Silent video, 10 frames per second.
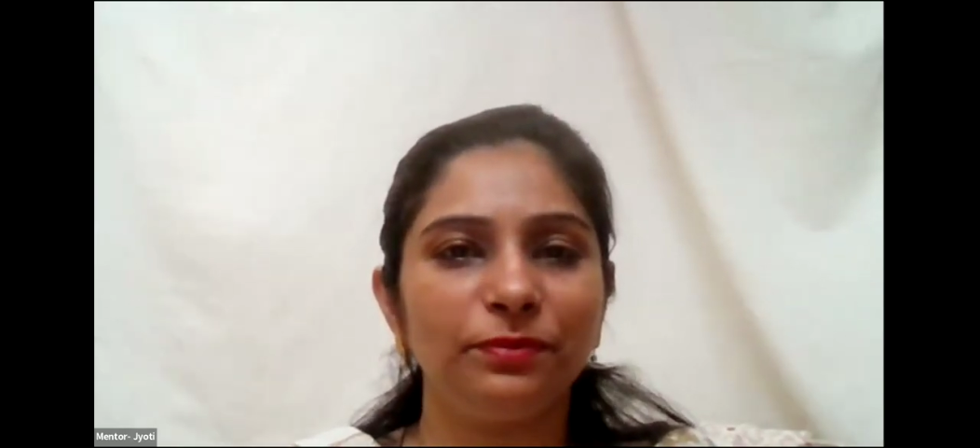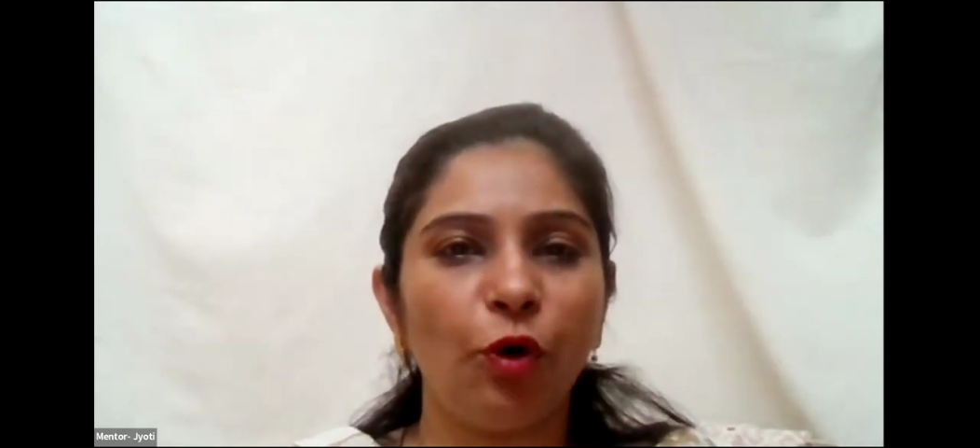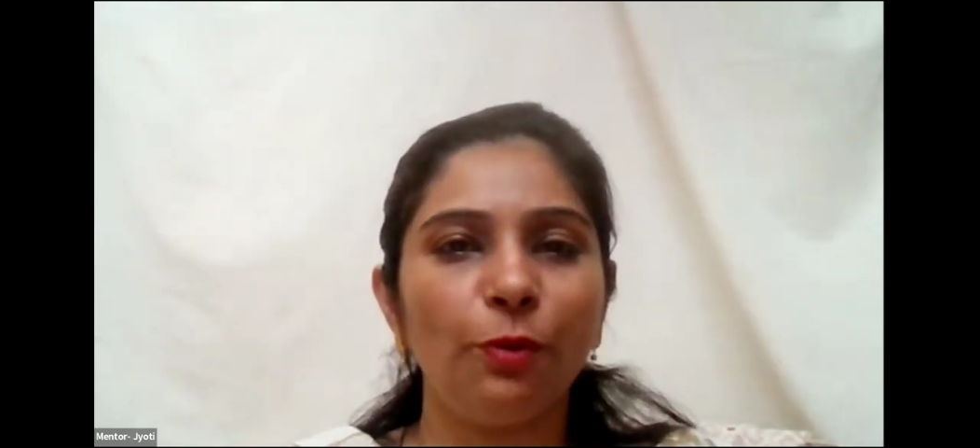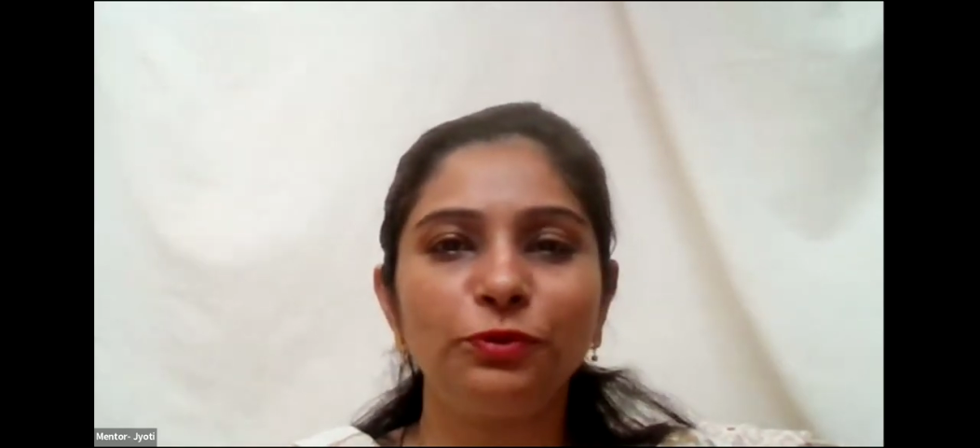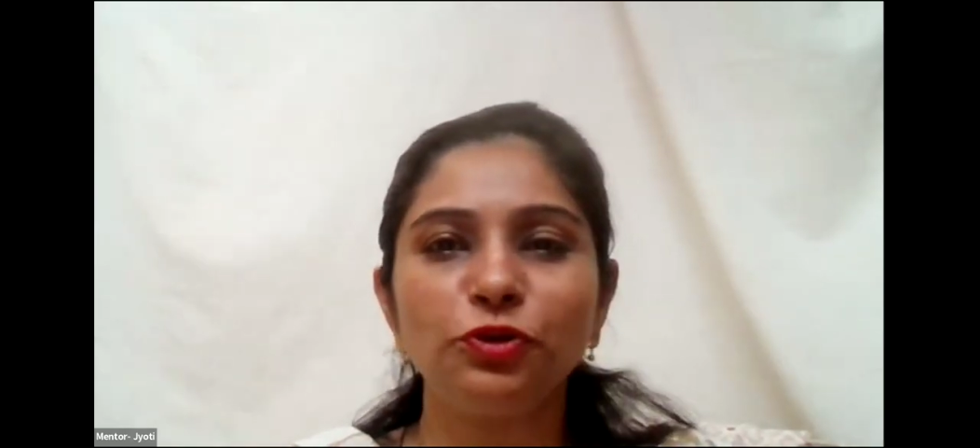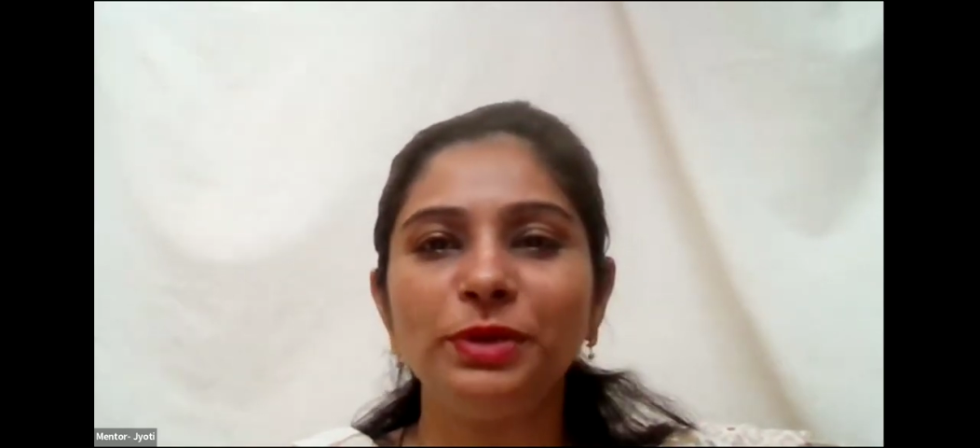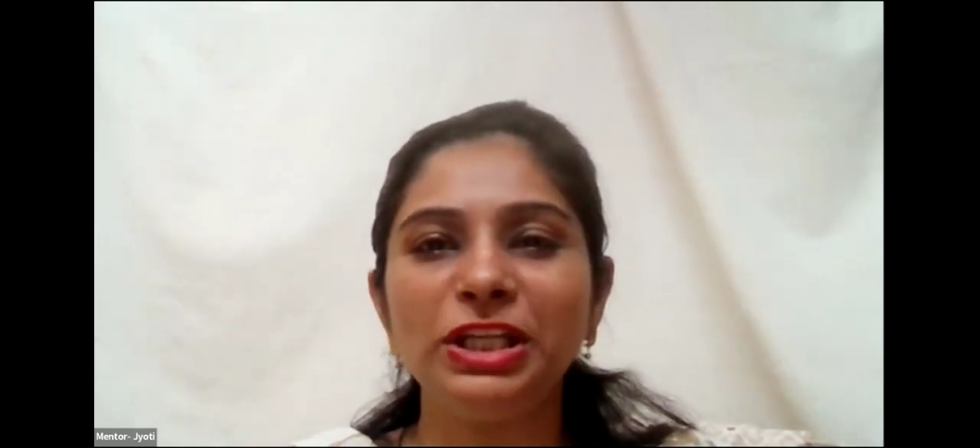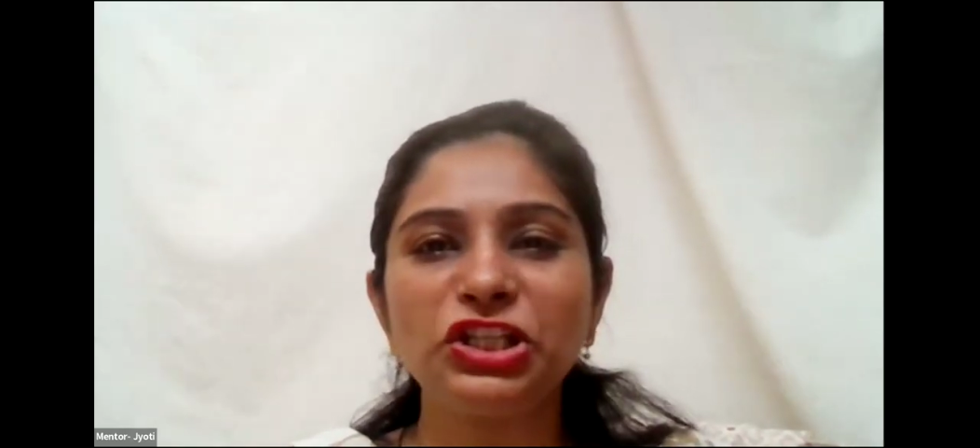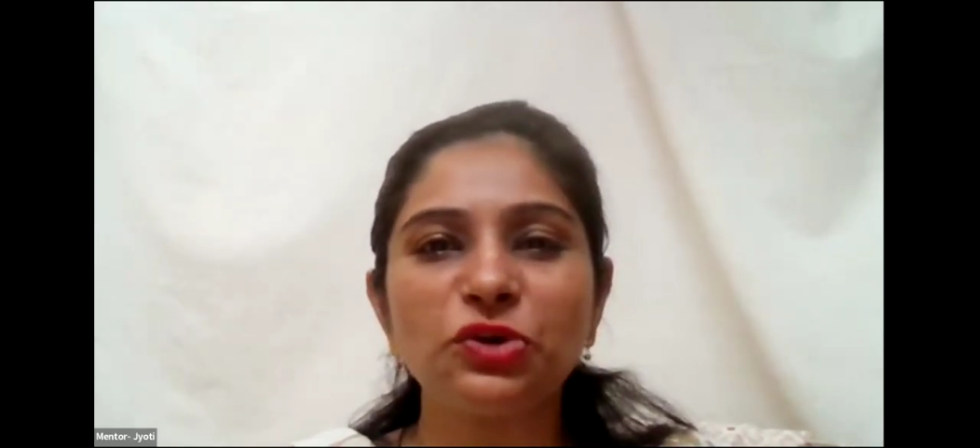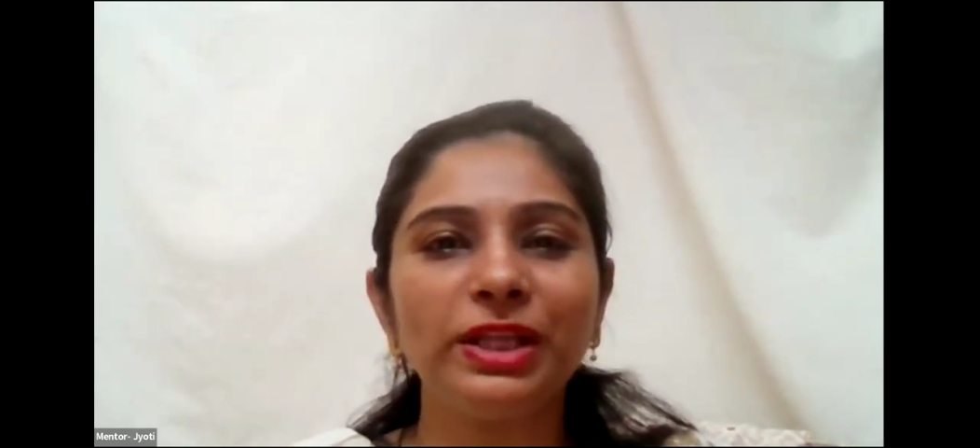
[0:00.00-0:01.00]
hope to
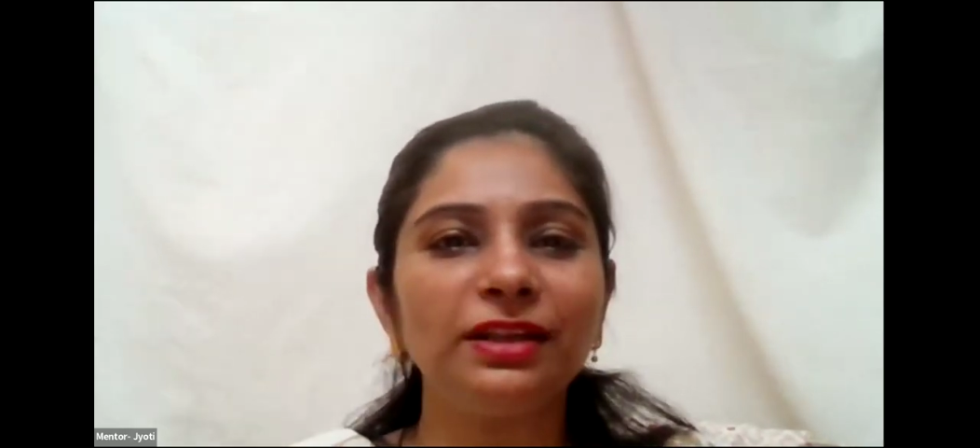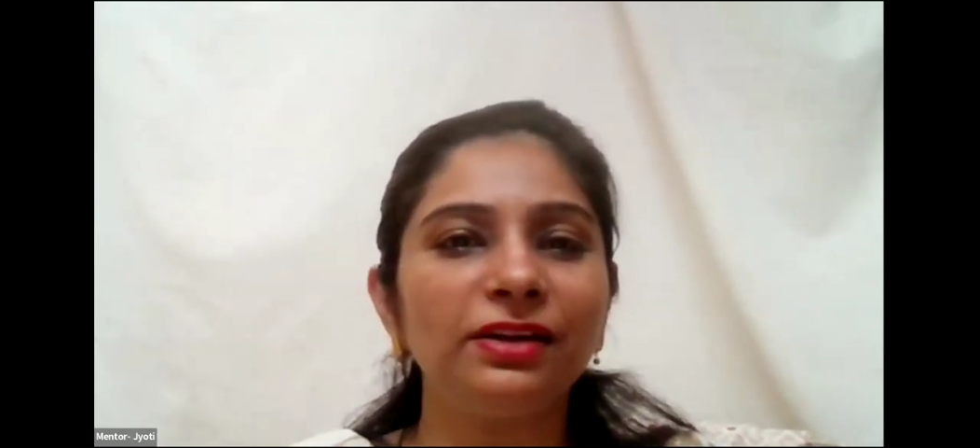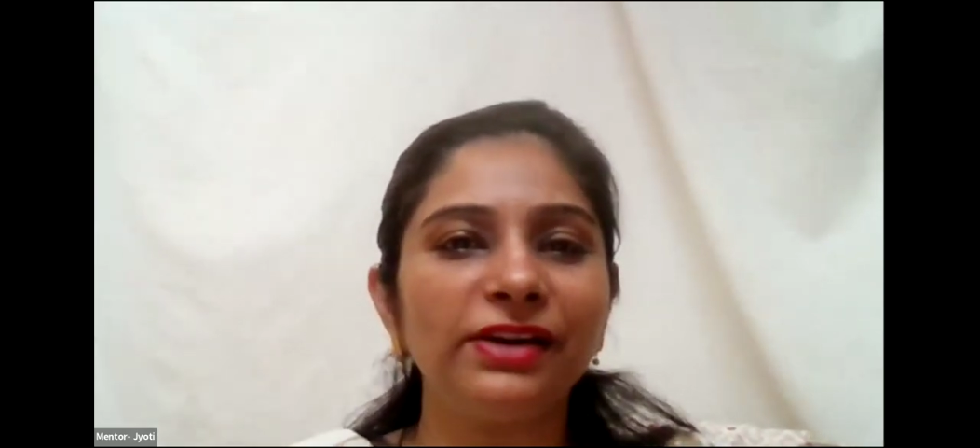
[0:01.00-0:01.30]
meet you in the